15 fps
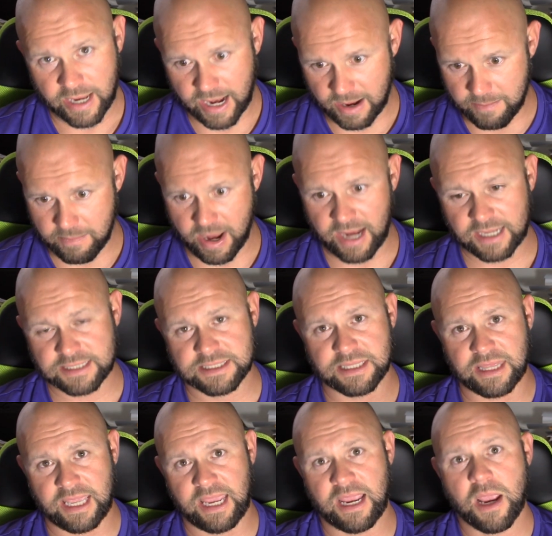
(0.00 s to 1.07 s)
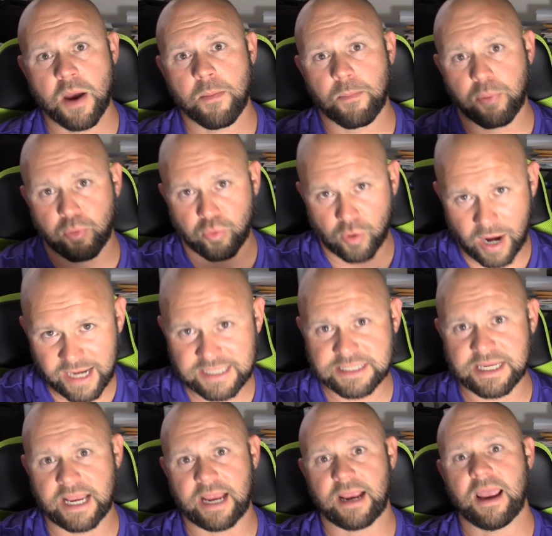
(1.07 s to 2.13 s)
it makes the
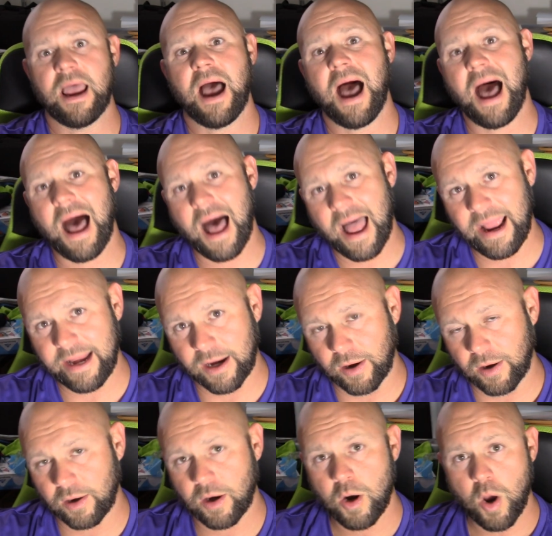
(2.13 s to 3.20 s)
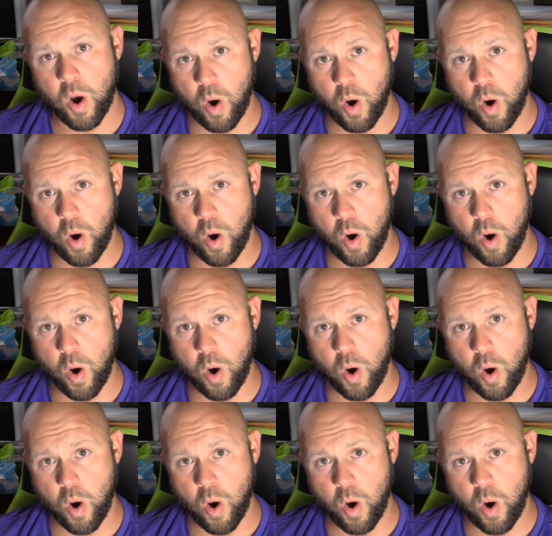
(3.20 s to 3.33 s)
pricing higher